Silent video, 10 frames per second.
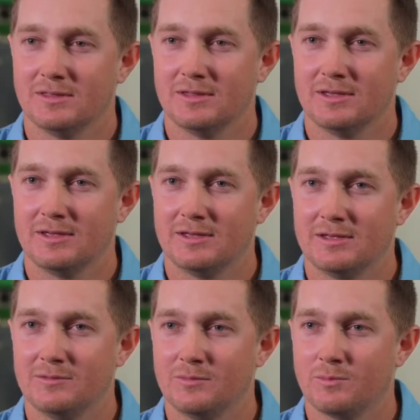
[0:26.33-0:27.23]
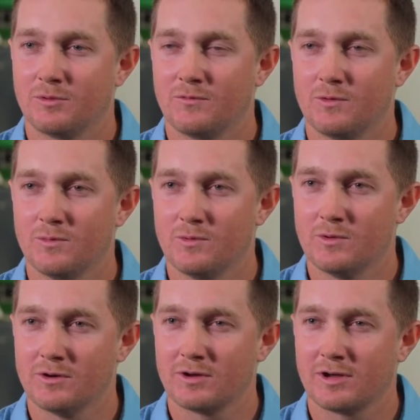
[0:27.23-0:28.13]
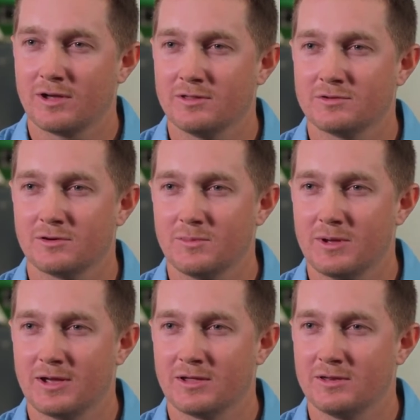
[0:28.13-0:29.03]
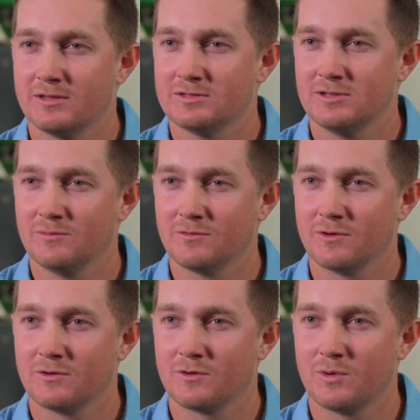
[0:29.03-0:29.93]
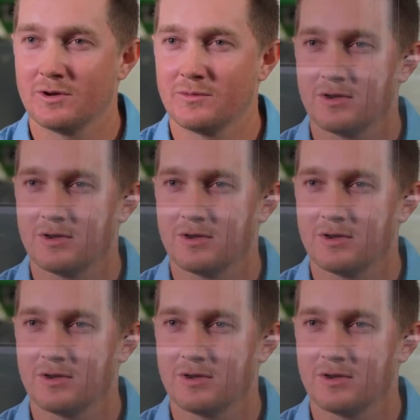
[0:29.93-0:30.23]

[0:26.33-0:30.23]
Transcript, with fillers: They performed the work. I got the truck back. It didn't seem to run quite